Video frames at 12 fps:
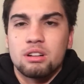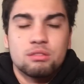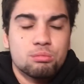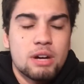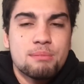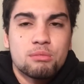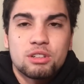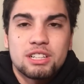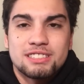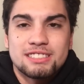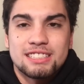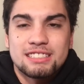way more
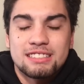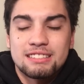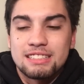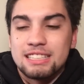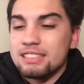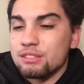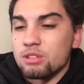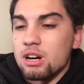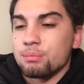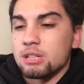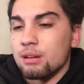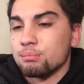consistently than
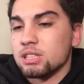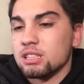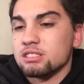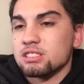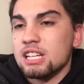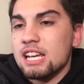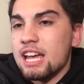Rob Dahm does.